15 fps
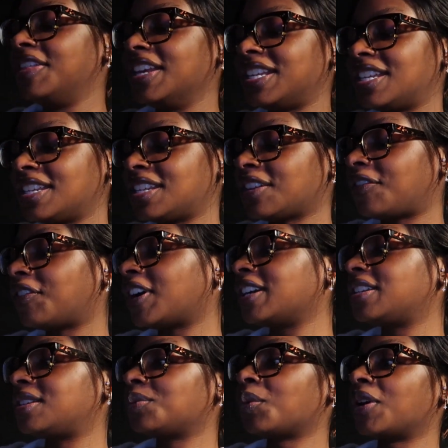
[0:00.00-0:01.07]
This is the
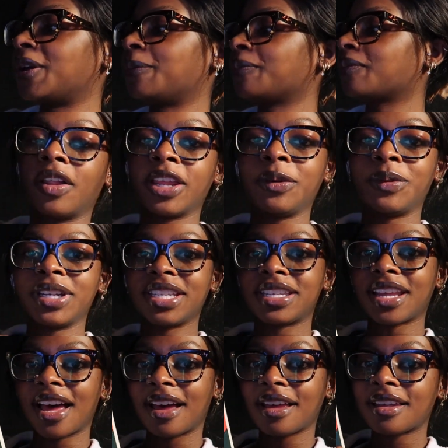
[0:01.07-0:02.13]
first one, Only When It's
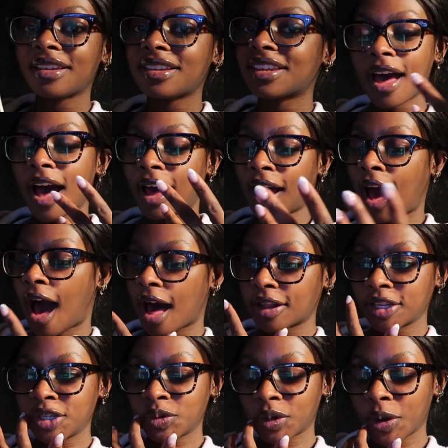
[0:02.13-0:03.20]
Us, A
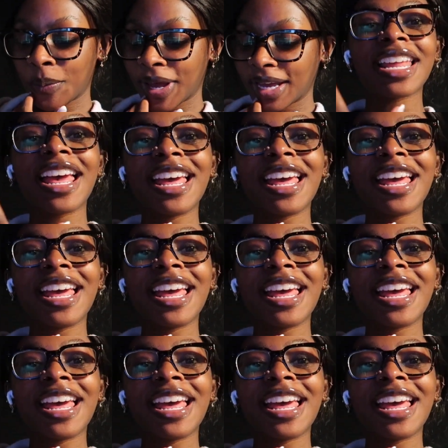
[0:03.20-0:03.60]
College Romance,